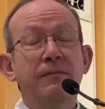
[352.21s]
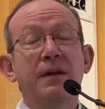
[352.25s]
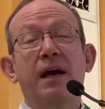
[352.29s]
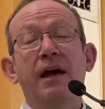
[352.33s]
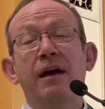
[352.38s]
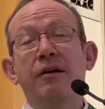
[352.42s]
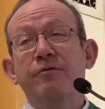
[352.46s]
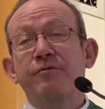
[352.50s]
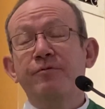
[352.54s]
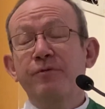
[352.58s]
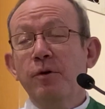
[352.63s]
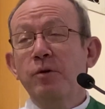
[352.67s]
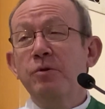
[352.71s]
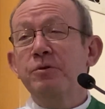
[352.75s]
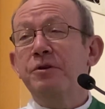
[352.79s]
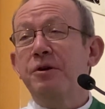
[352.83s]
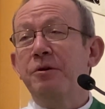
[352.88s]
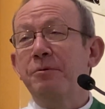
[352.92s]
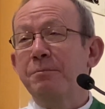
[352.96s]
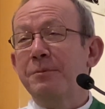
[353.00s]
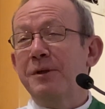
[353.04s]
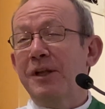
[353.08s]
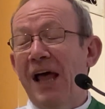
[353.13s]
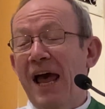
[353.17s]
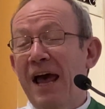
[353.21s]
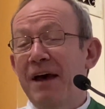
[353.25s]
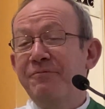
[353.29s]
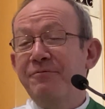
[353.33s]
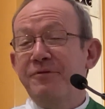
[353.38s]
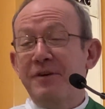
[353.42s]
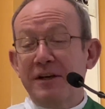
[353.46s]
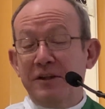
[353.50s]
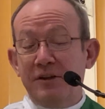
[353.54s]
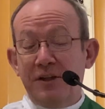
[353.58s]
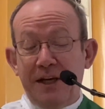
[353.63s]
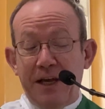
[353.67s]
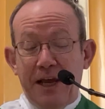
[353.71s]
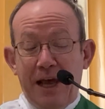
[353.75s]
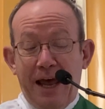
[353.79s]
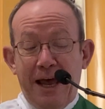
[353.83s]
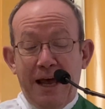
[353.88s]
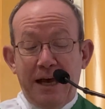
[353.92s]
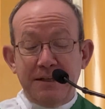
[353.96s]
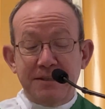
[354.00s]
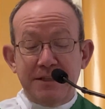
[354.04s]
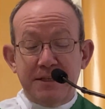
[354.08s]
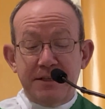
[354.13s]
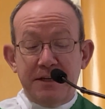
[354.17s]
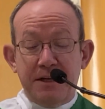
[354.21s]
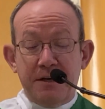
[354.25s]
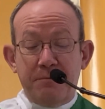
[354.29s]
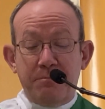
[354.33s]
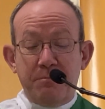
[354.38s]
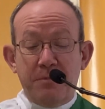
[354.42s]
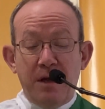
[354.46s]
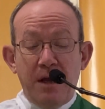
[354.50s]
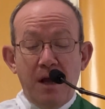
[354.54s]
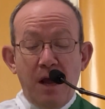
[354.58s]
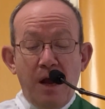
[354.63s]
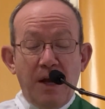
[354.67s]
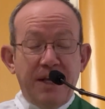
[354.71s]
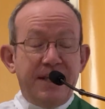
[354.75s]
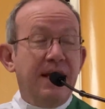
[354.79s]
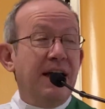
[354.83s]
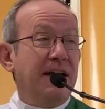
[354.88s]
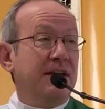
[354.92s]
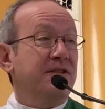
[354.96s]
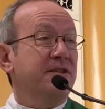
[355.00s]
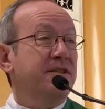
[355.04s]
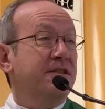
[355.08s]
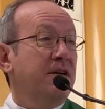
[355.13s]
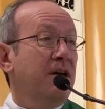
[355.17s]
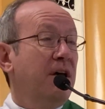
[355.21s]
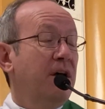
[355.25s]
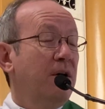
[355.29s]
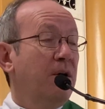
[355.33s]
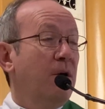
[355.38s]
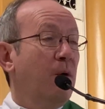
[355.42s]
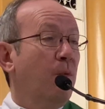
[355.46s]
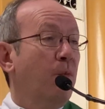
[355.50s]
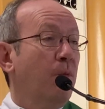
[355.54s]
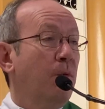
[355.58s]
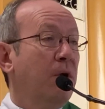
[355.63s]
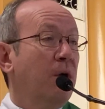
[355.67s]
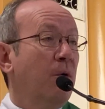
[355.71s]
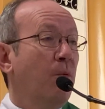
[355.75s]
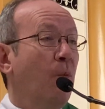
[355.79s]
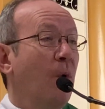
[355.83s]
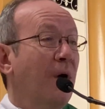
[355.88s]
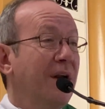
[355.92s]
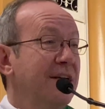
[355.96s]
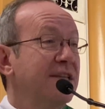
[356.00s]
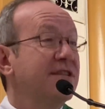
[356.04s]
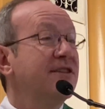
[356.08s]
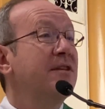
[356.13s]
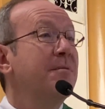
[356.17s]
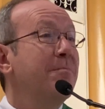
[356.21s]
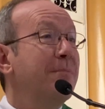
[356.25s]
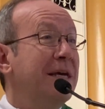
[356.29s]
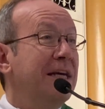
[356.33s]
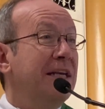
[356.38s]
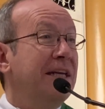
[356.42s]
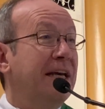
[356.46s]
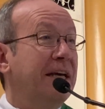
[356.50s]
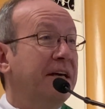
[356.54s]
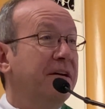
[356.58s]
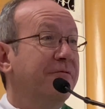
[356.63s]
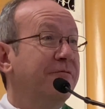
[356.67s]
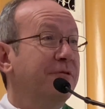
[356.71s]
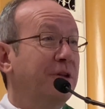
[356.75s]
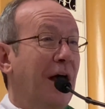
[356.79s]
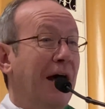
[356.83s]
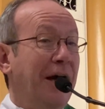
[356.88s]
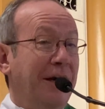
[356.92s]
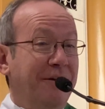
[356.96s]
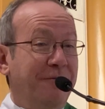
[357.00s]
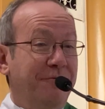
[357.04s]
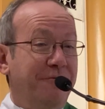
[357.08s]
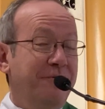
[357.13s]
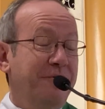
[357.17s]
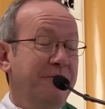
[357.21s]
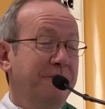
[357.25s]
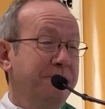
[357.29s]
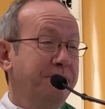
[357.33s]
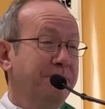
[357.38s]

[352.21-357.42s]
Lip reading: And Fulghum laughingly asked him, "Yes, what is the meaning of life?"